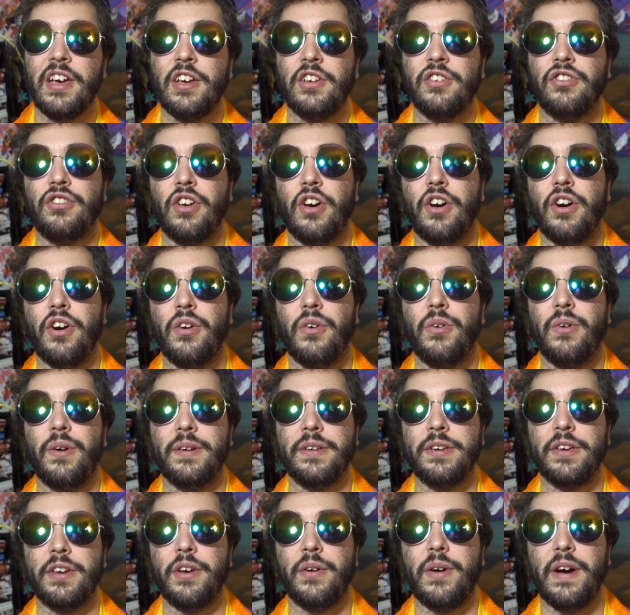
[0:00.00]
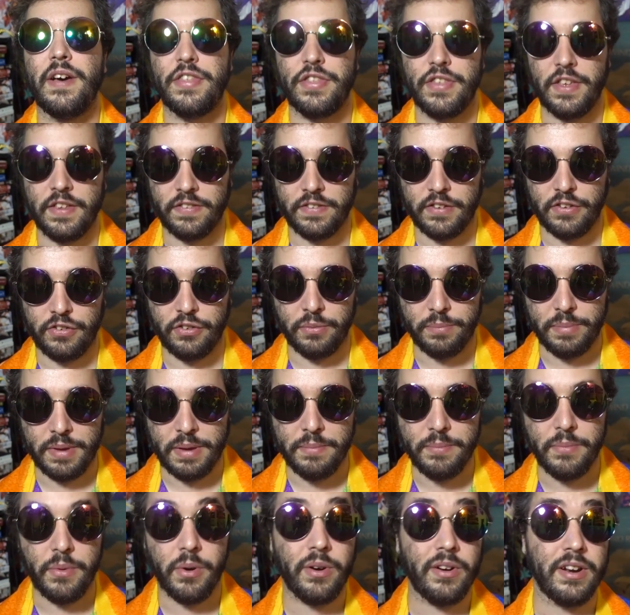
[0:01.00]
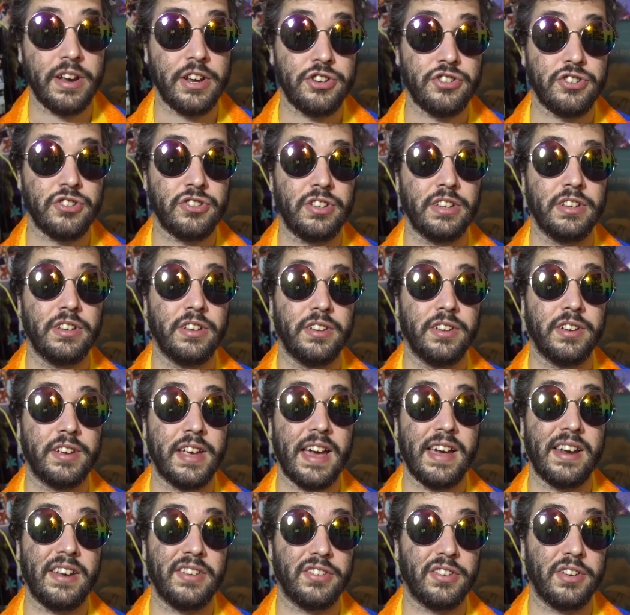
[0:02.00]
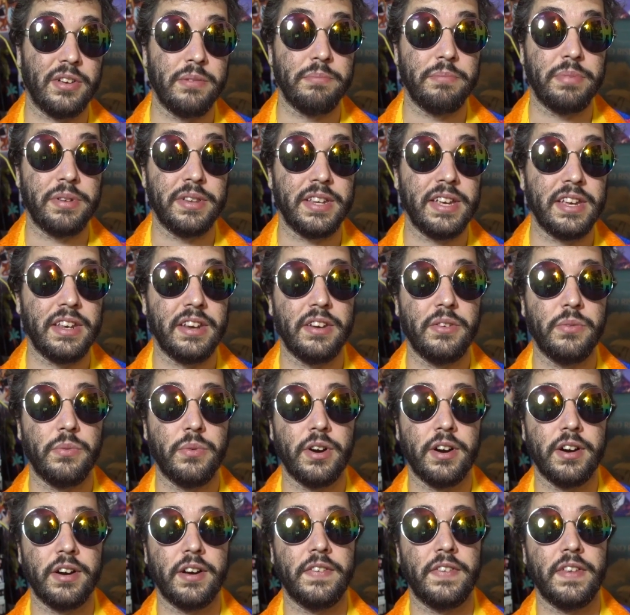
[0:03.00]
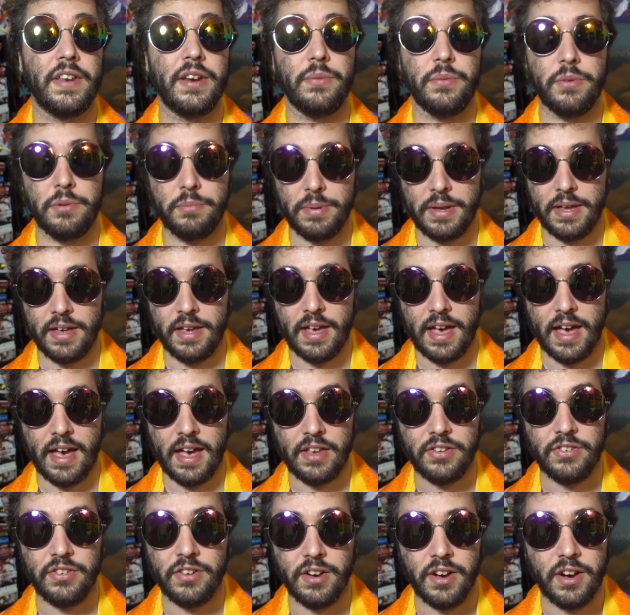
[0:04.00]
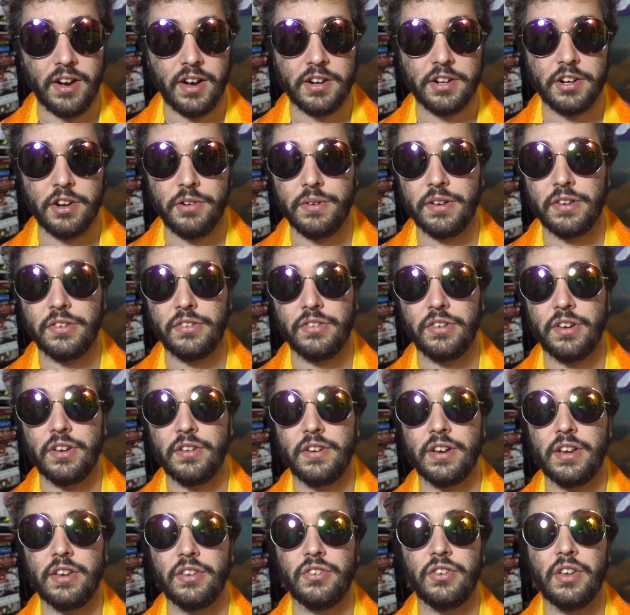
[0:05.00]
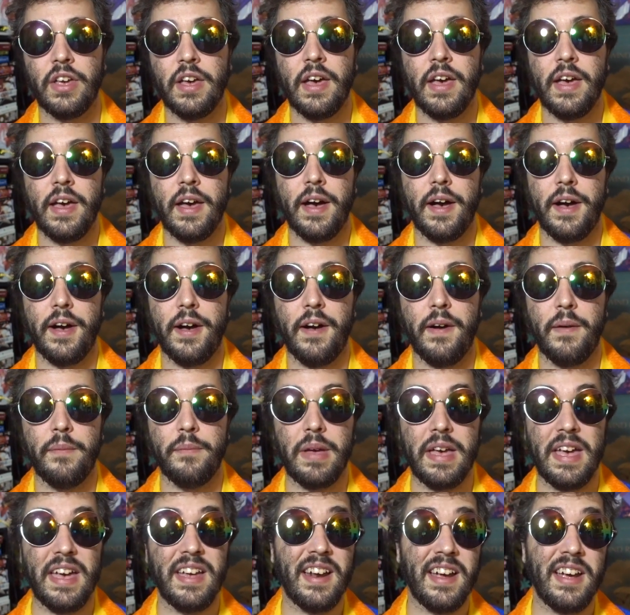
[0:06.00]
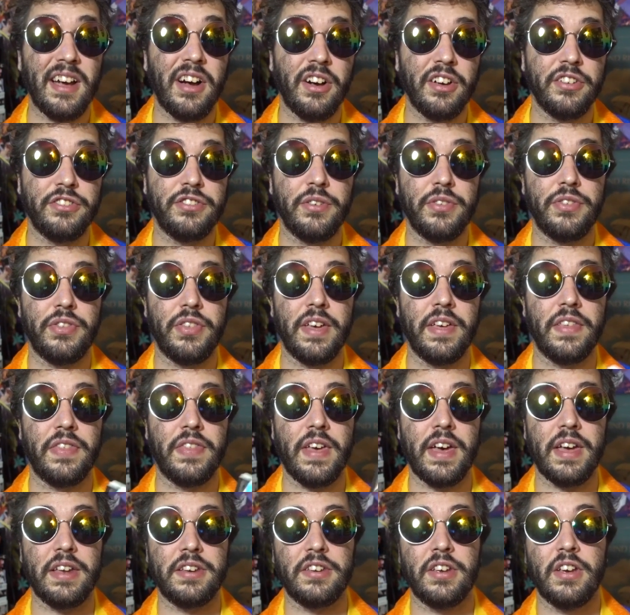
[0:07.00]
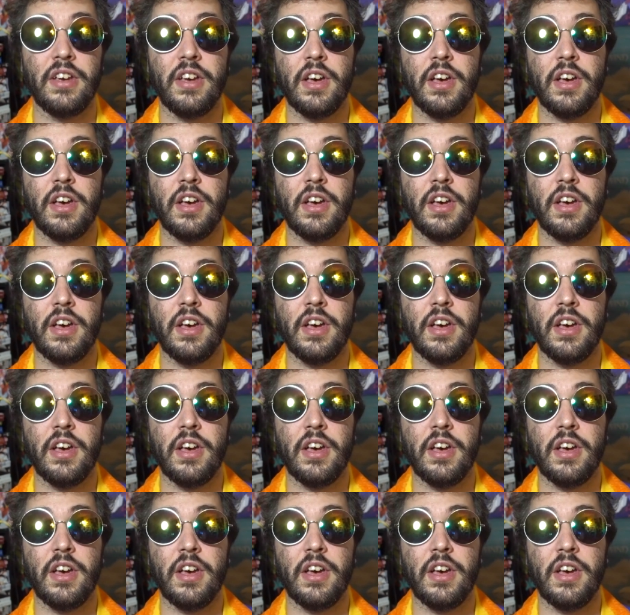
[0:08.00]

So, you know, I think this will be more interesting to look at as completed work than it would be as an ongoing series. Um, and I also think that